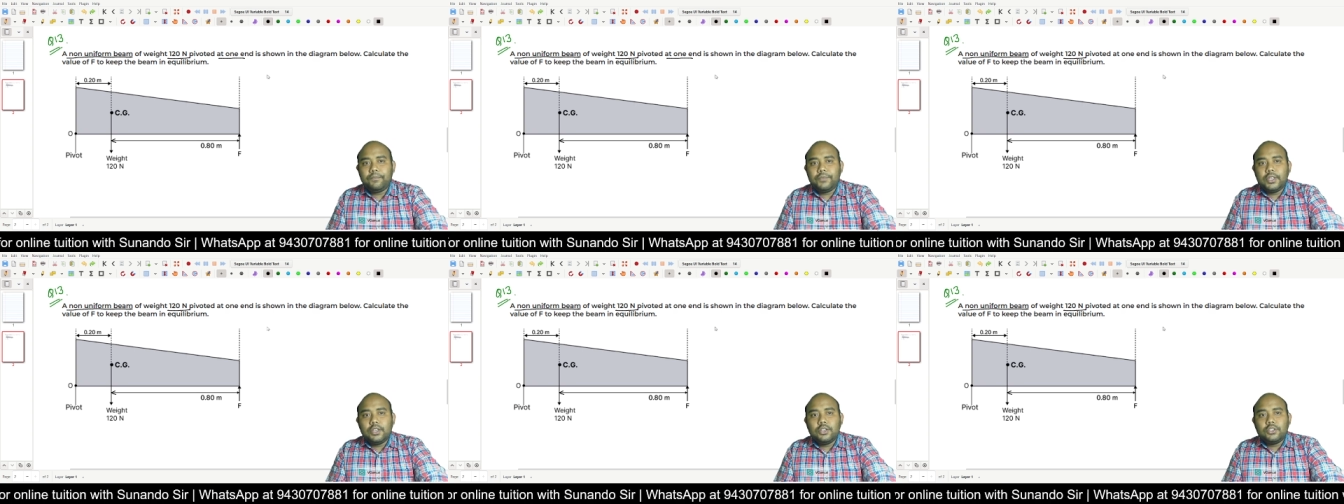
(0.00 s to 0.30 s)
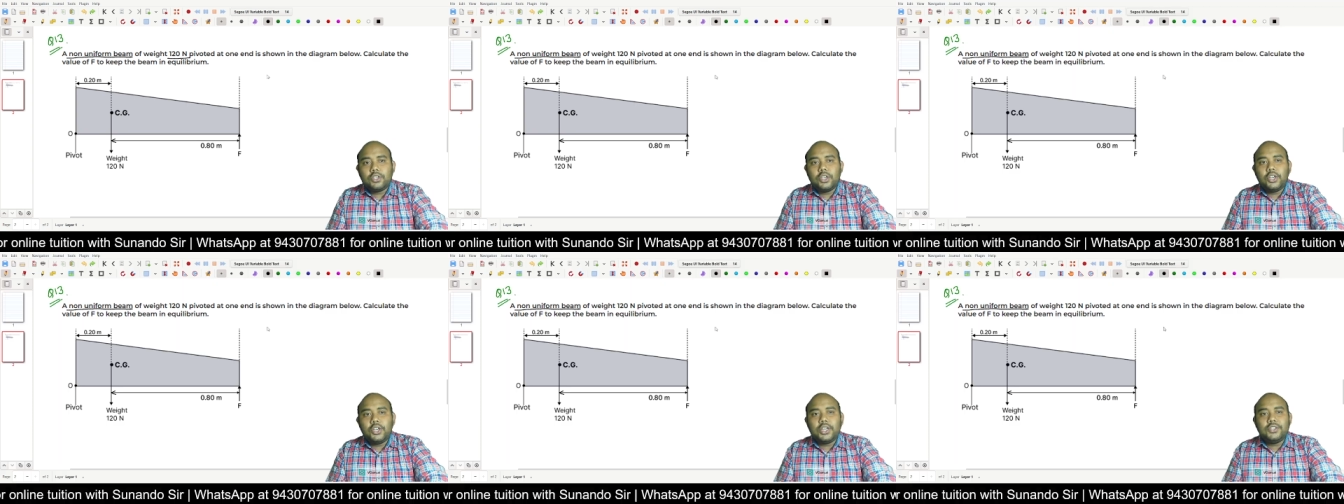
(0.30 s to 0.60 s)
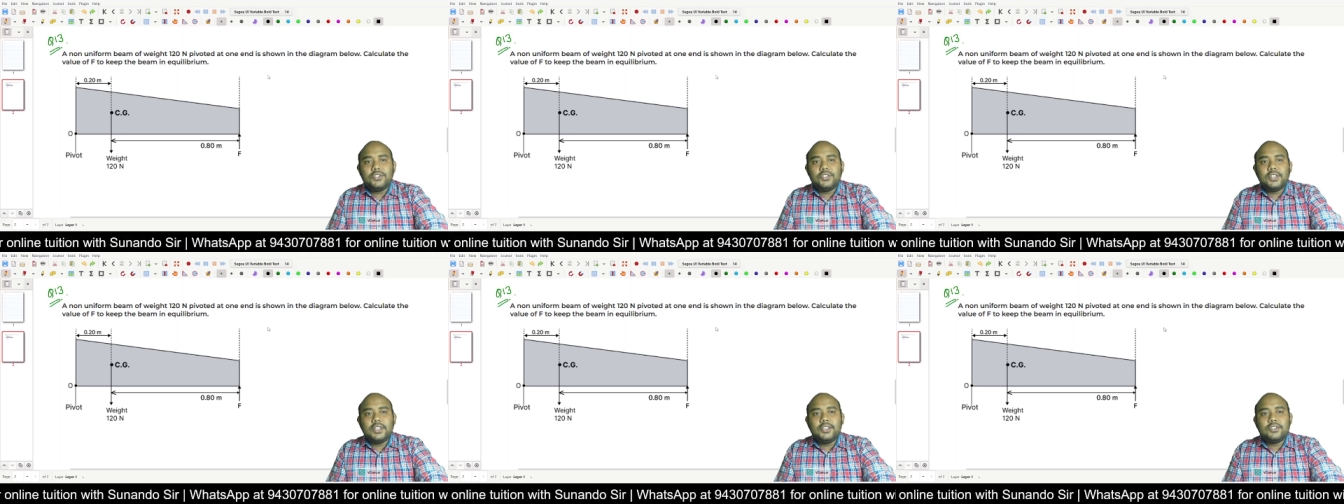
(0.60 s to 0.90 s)
So you can
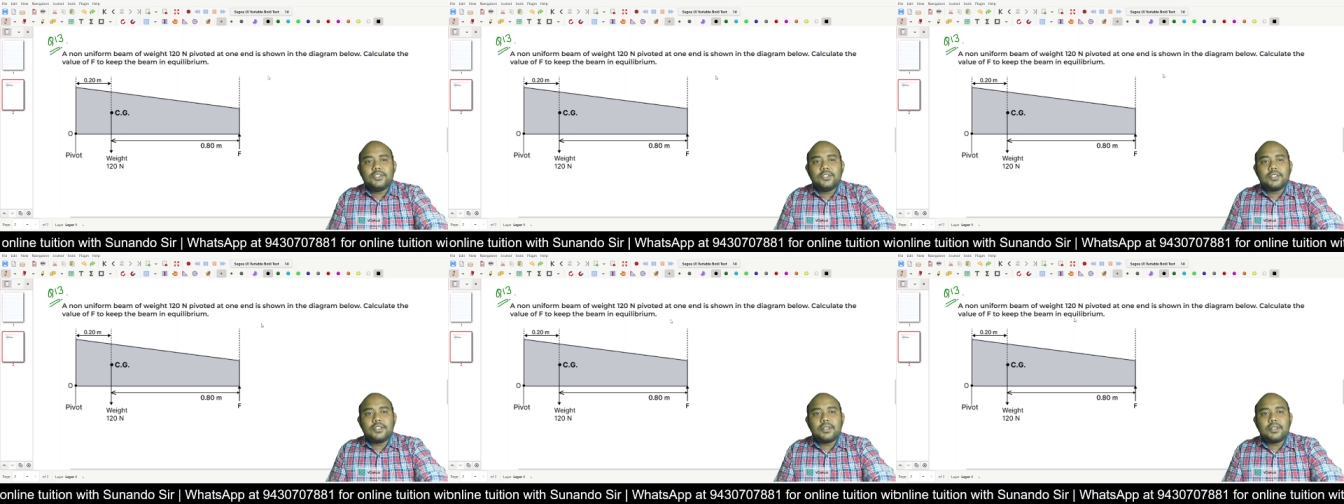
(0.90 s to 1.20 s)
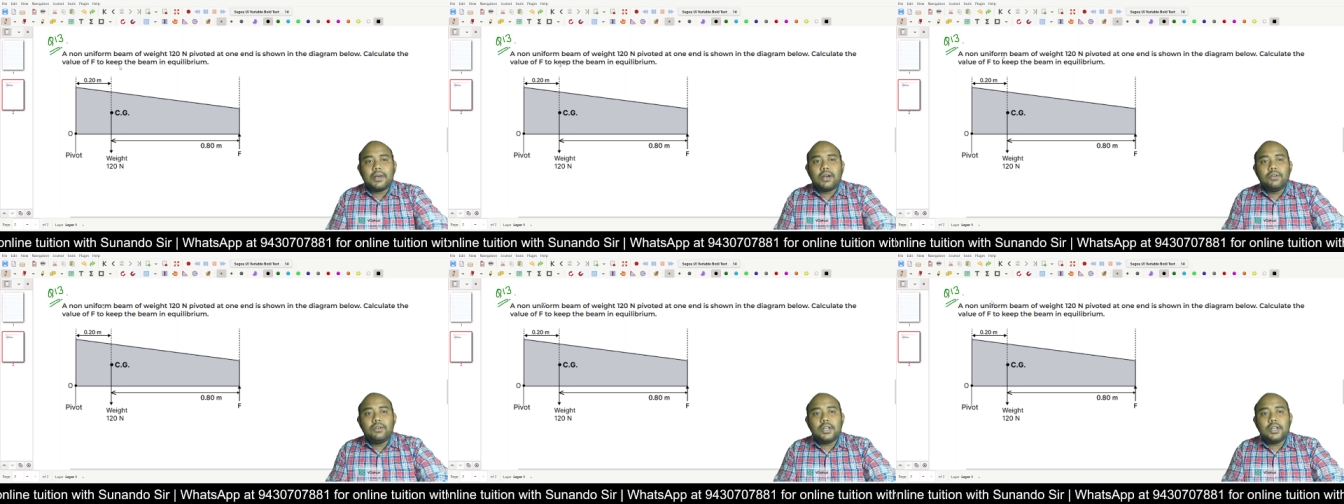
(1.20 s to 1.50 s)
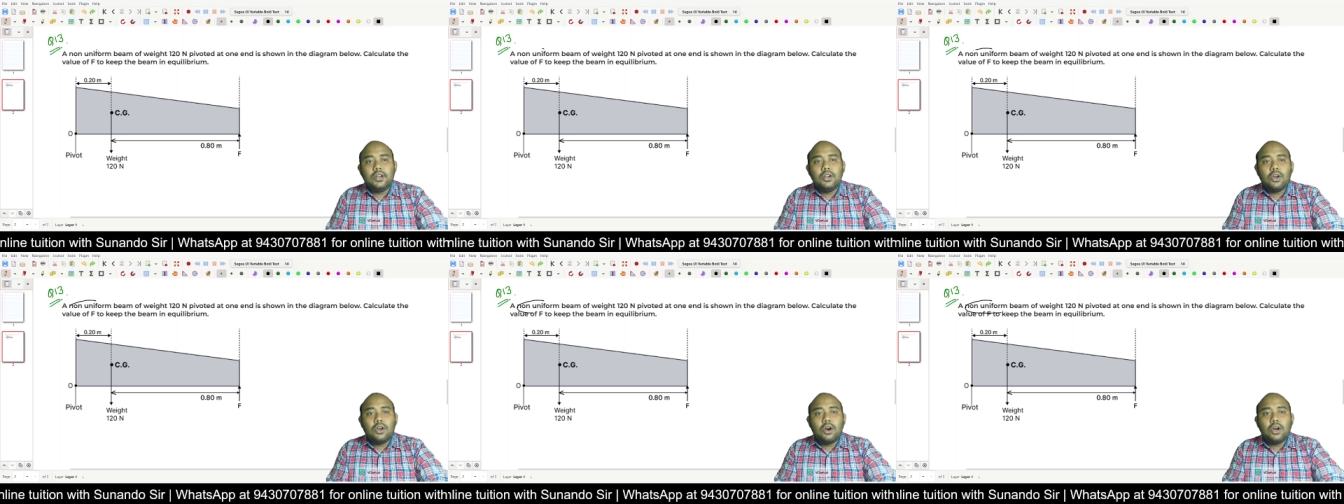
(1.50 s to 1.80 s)
see this is about a
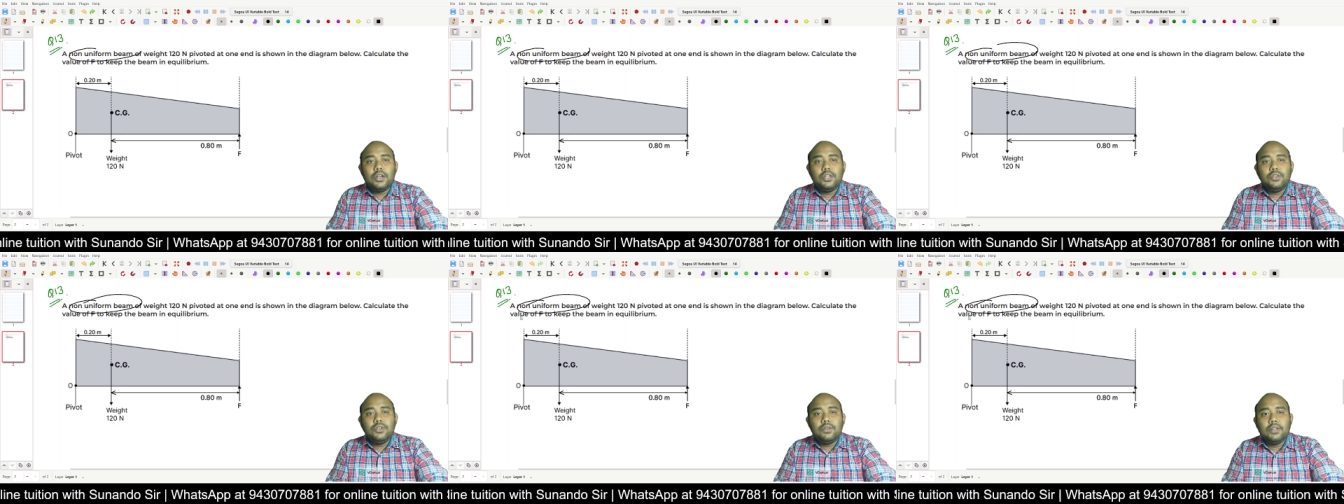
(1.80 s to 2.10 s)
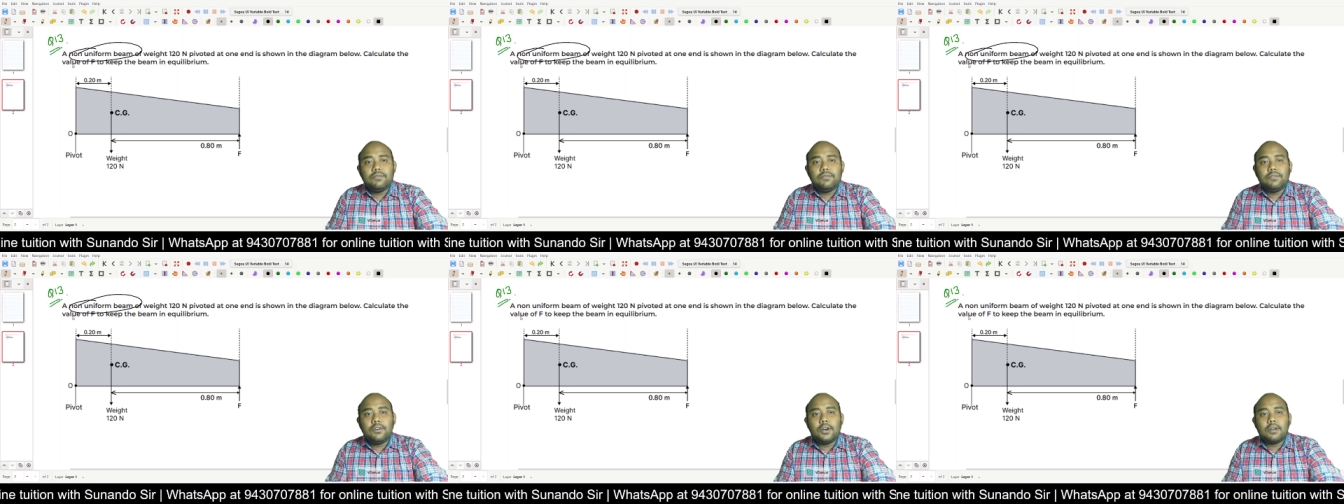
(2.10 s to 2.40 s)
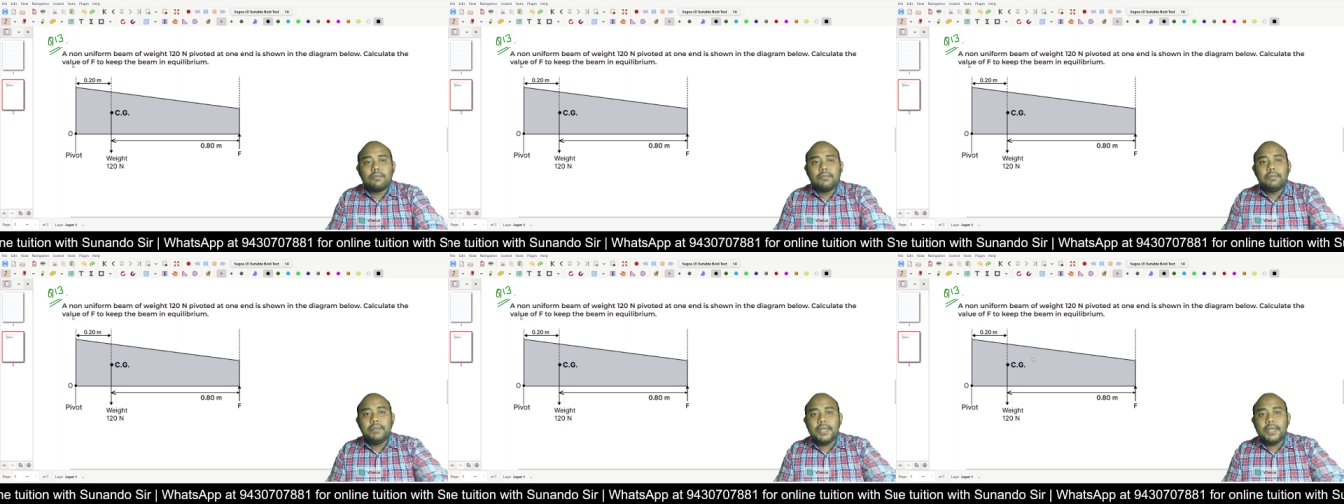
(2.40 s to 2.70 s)

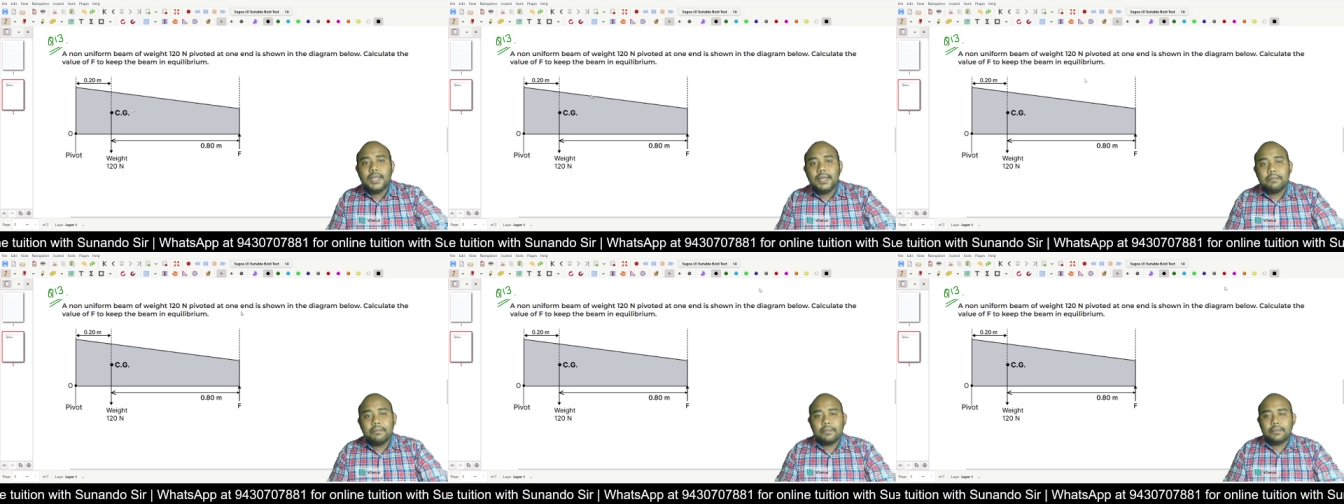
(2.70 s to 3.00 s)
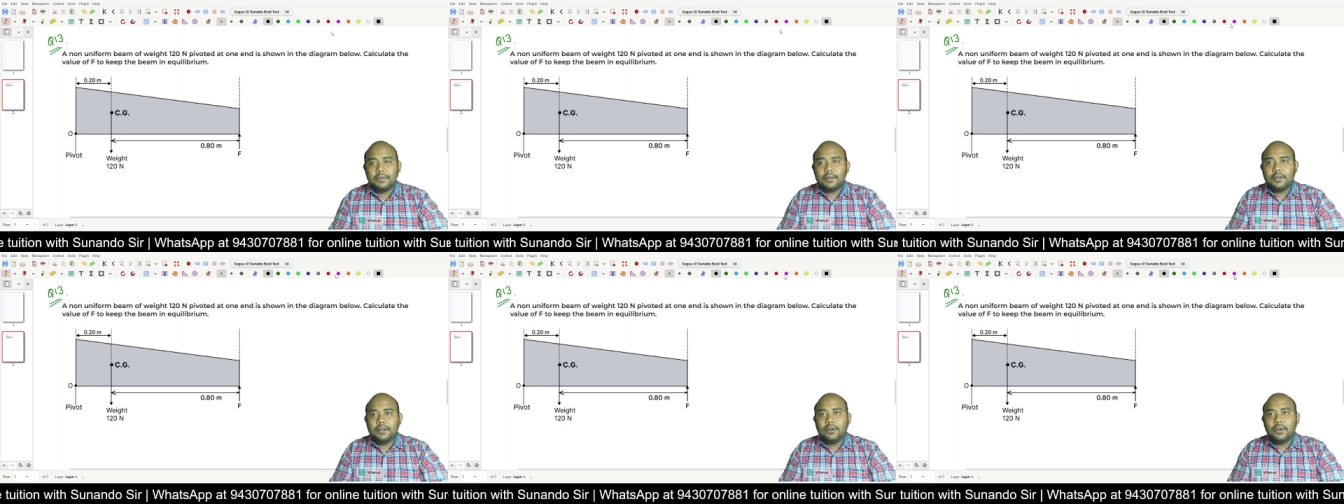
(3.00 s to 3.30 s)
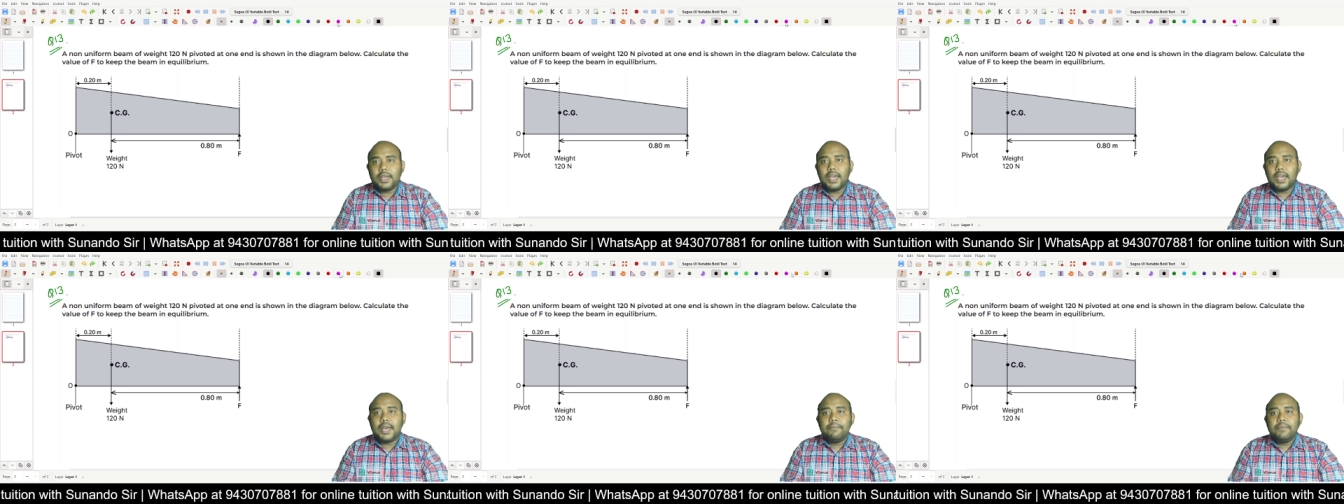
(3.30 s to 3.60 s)
non-uniform beam.
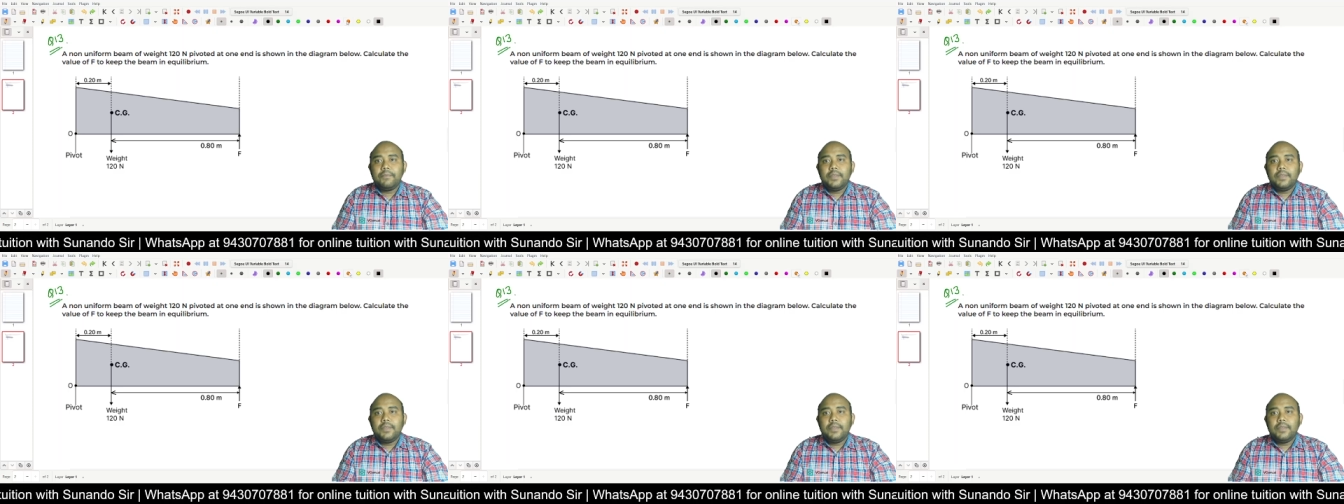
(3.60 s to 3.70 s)
Okay.